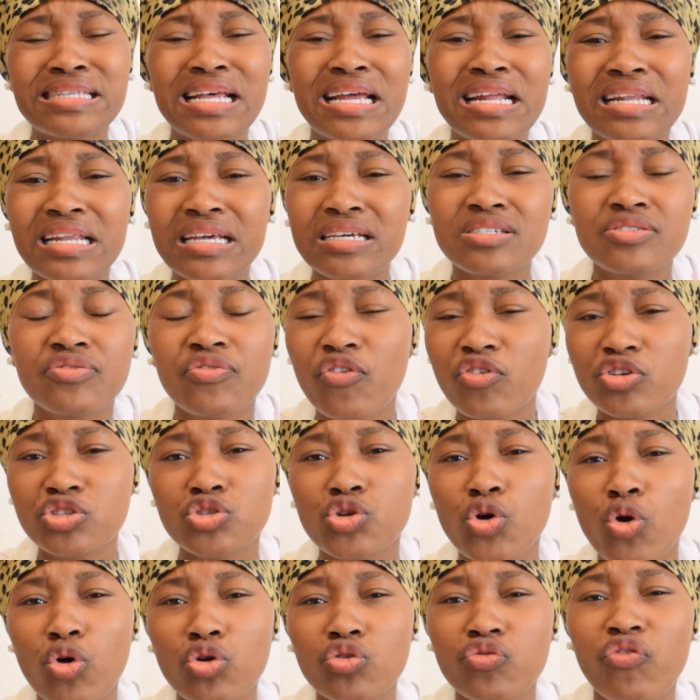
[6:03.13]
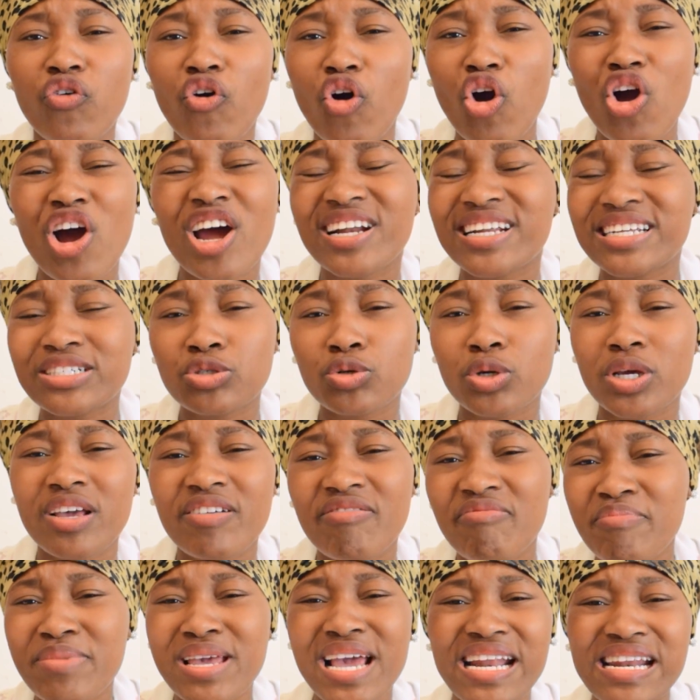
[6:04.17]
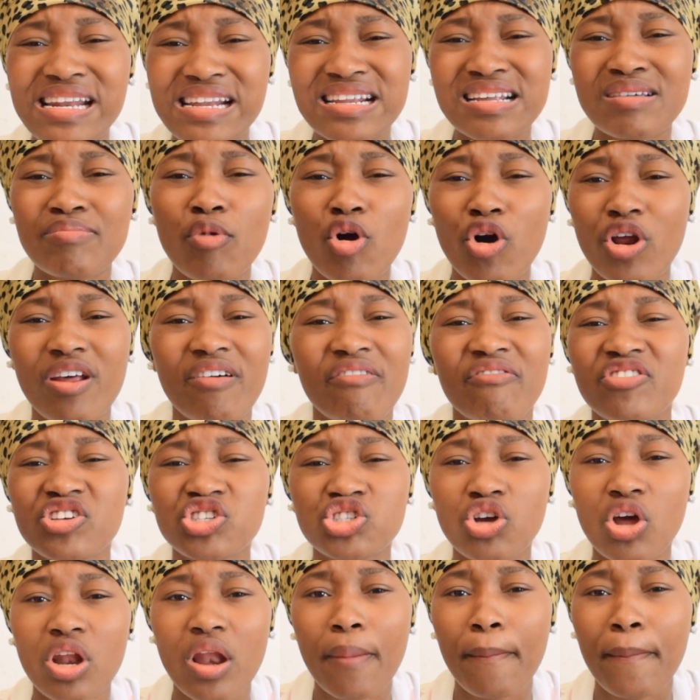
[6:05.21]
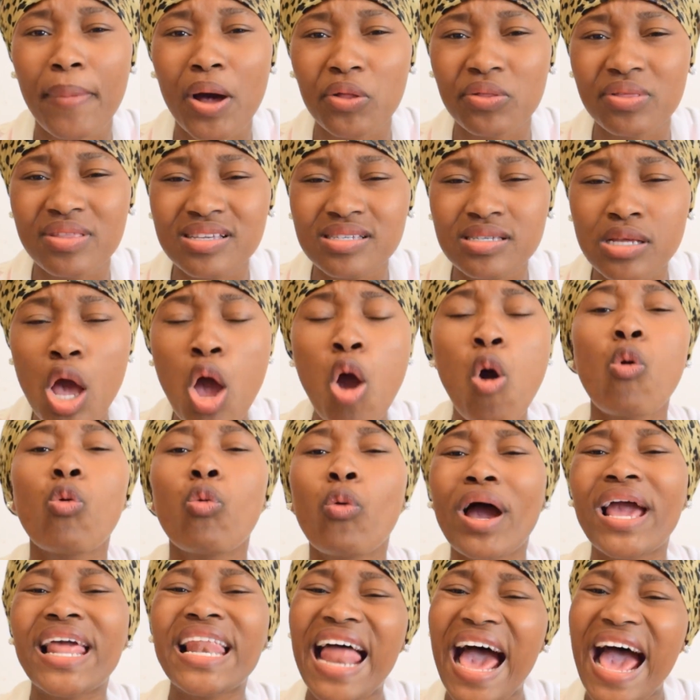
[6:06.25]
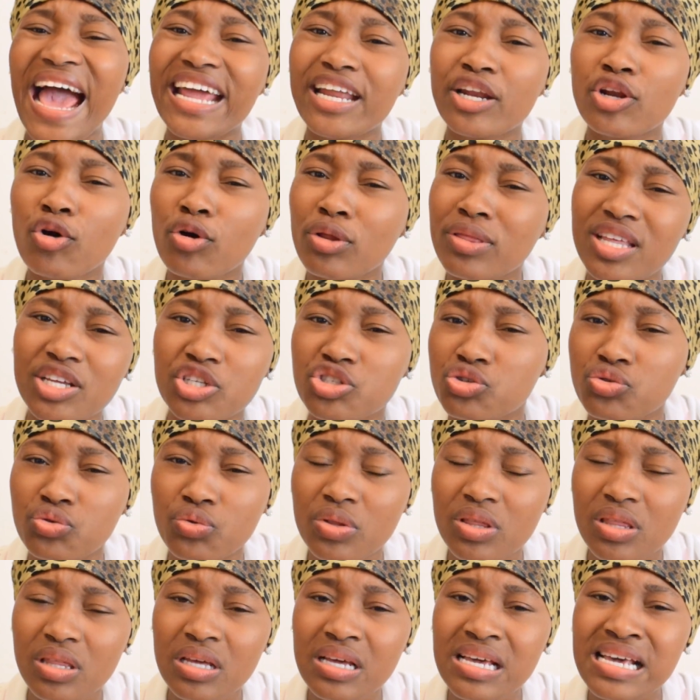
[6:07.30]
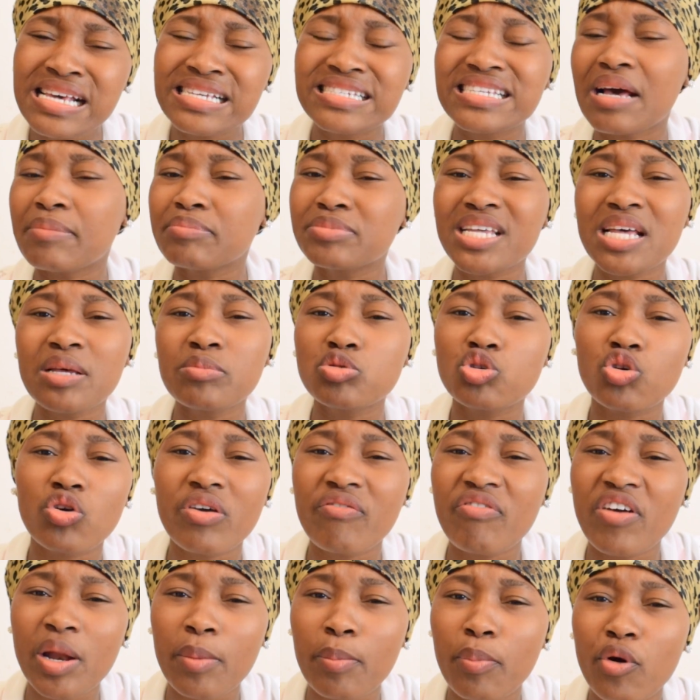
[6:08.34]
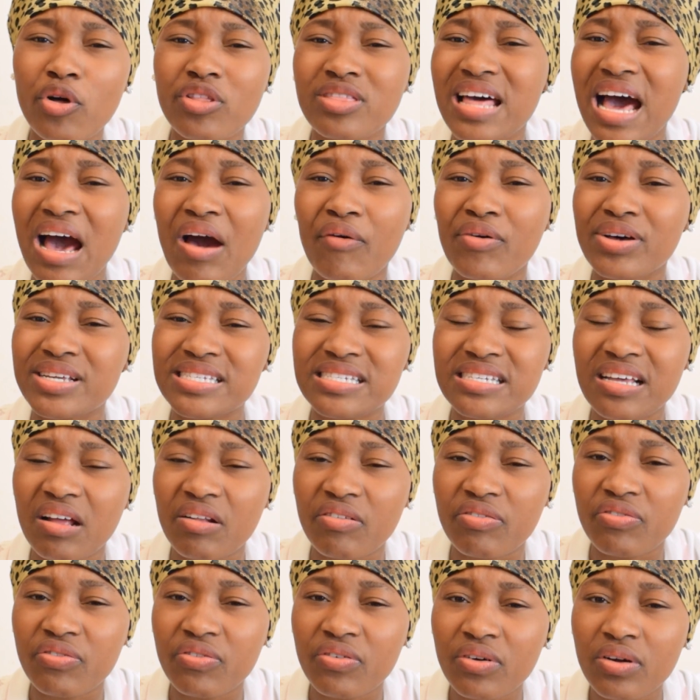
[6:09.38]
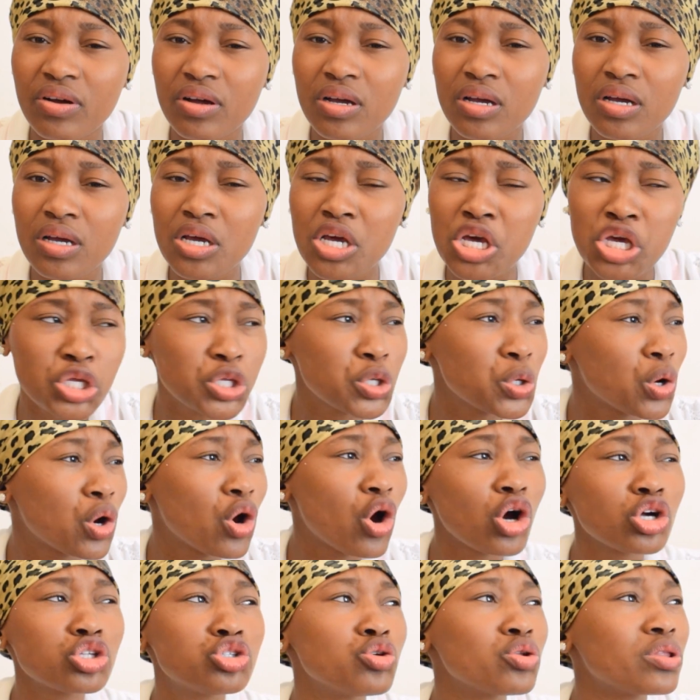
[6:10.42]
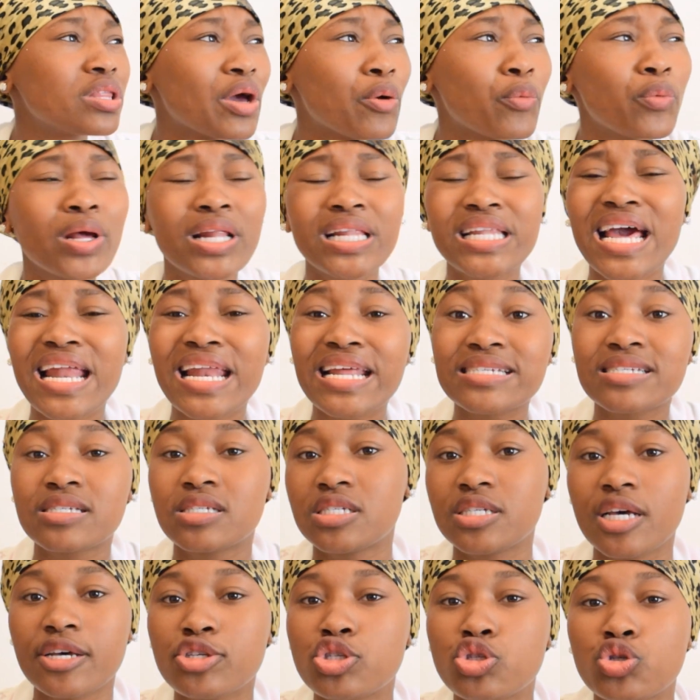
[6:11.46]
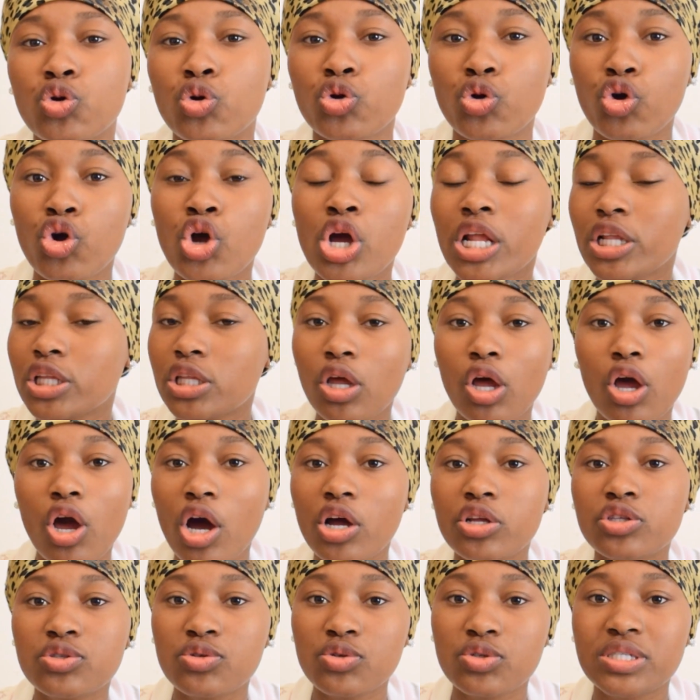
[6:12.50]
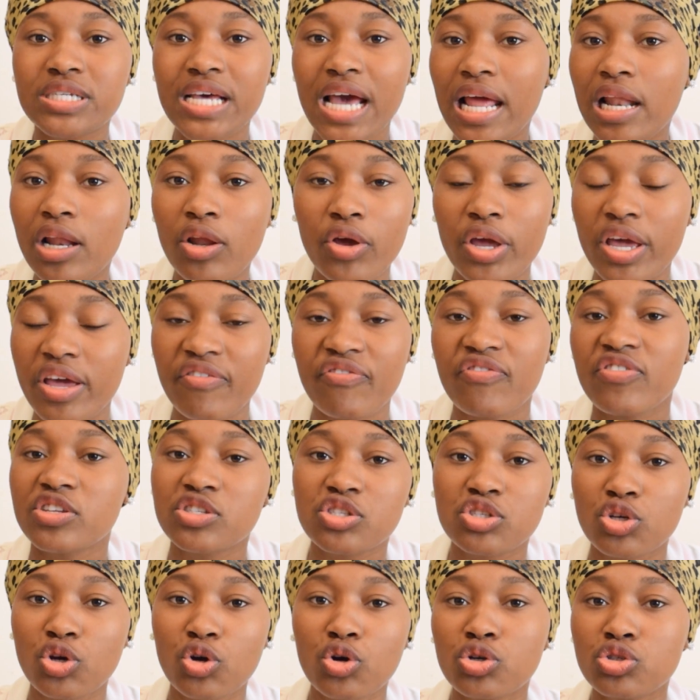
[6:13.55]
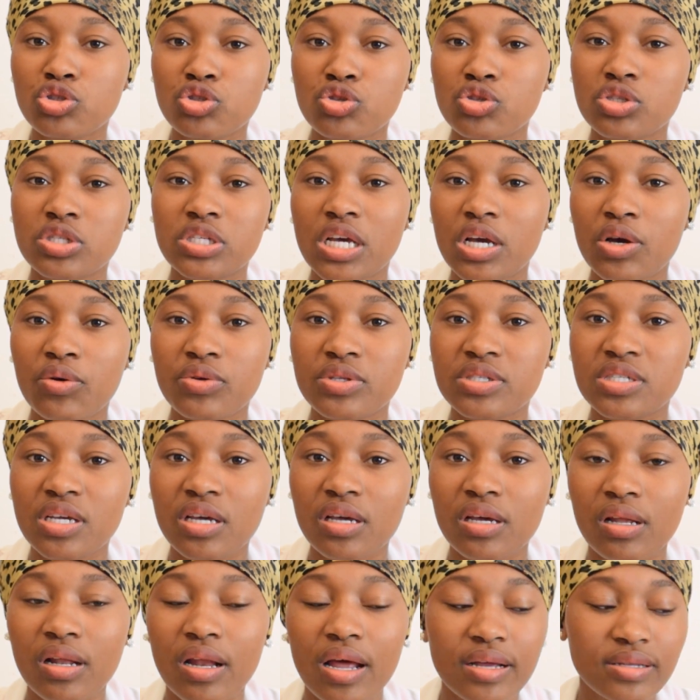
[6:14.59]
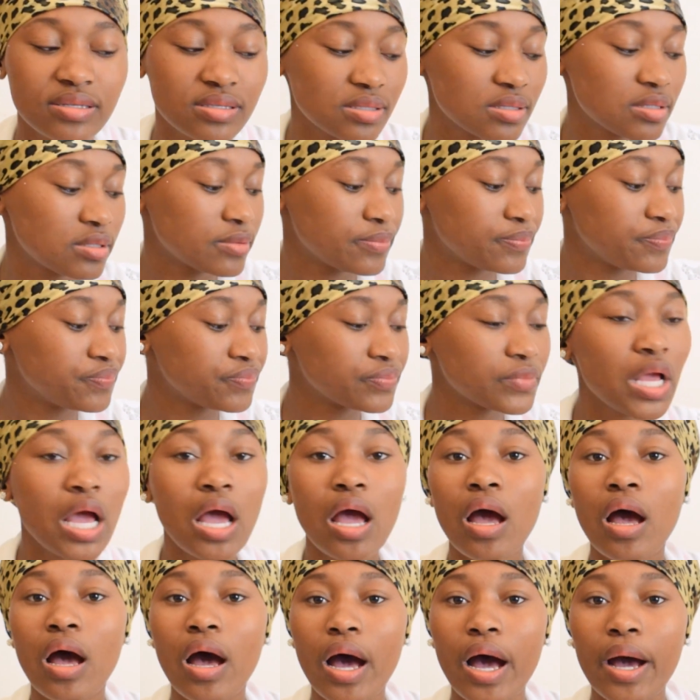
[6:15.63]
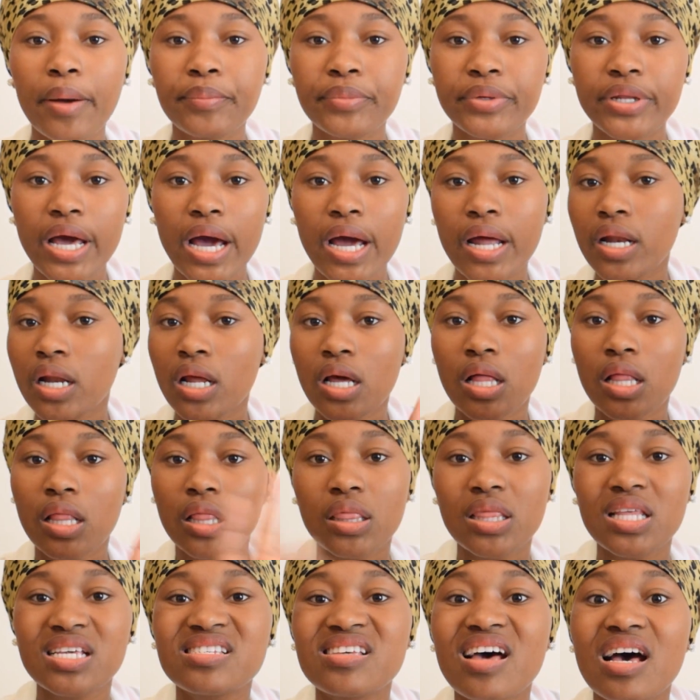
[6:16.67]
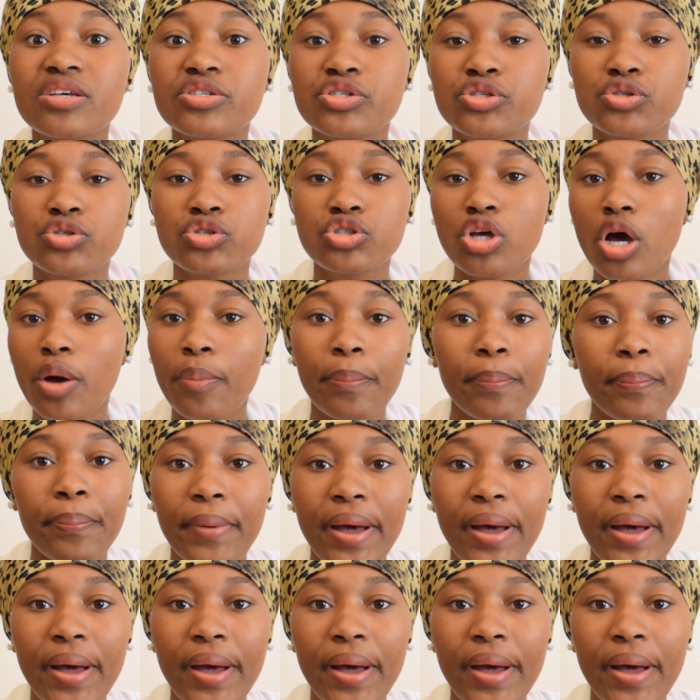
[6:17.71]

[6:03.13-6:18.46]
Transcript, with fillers: 10 days for, so, for God to give me a dream or a vision about this while I know the truth? Sometimes we even bother ourselves. You go to the wilderness just to, God to tell you if it's good to sing with secular artists. I'm done. This has to stop.